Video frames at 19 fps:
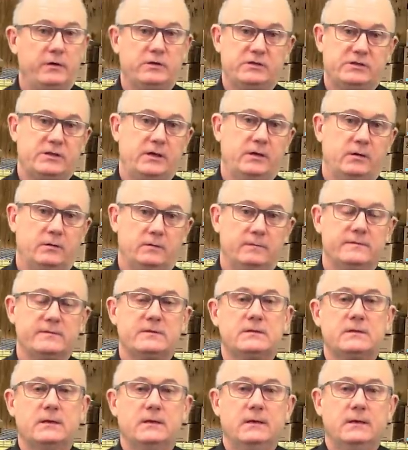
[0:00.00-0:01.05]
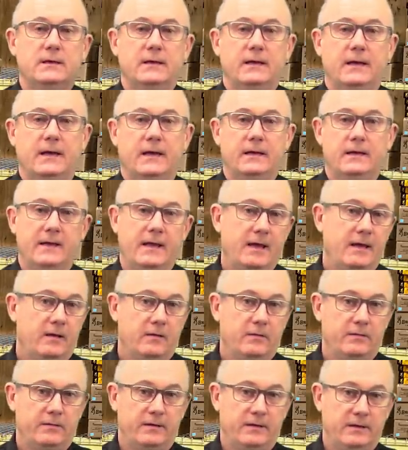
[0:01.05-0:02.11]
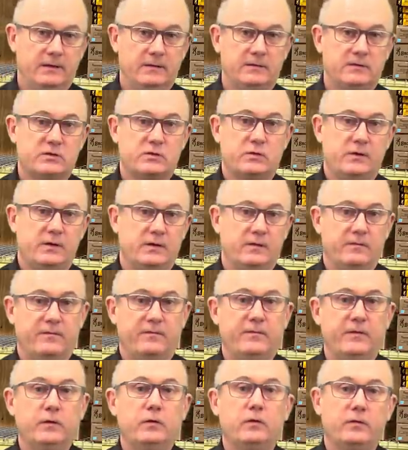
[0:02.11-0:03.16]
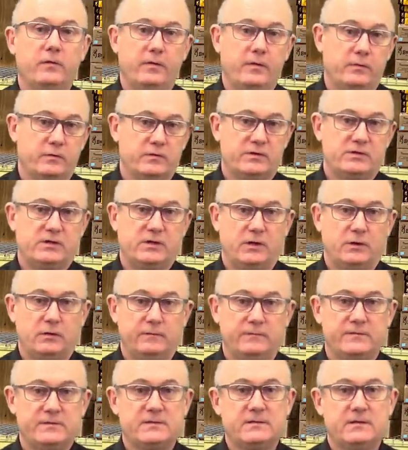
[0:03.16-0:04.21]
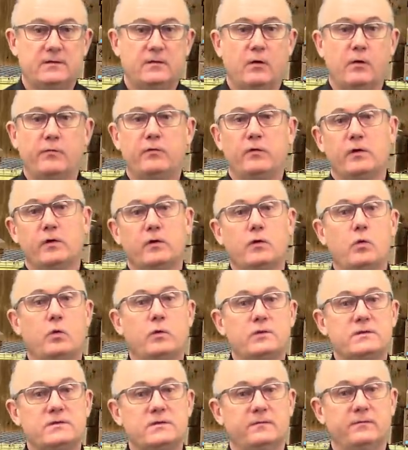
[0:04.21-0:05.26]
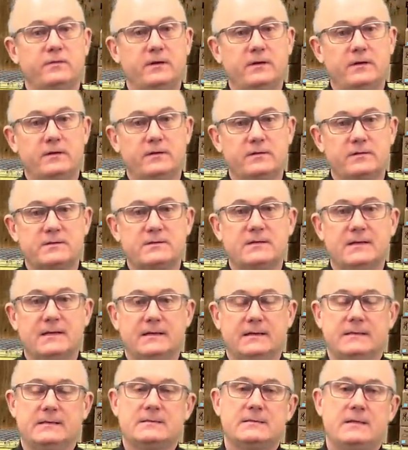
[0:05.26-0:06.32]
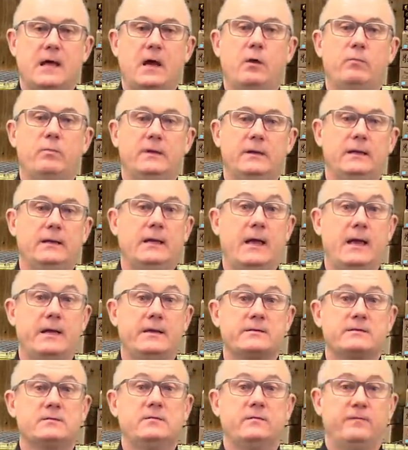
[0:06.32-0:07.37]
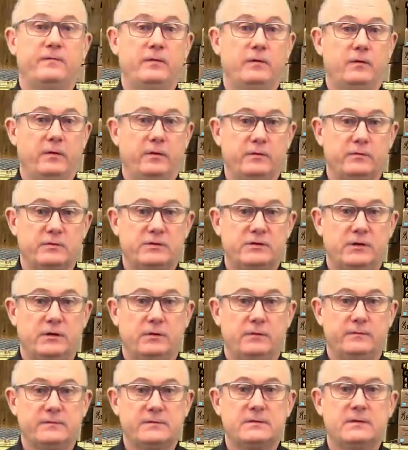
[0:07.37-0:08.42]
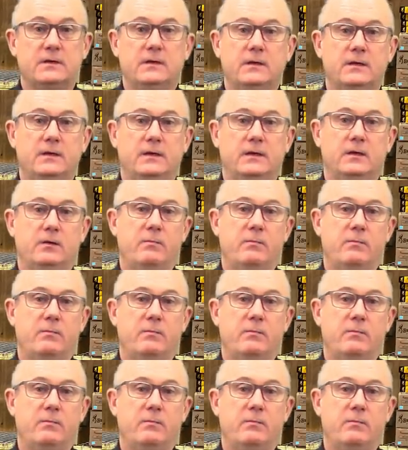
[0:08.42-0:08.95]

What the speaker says: shelves, and now the industry that filled those shelves over a course of years is now being asked to fill those shelves in a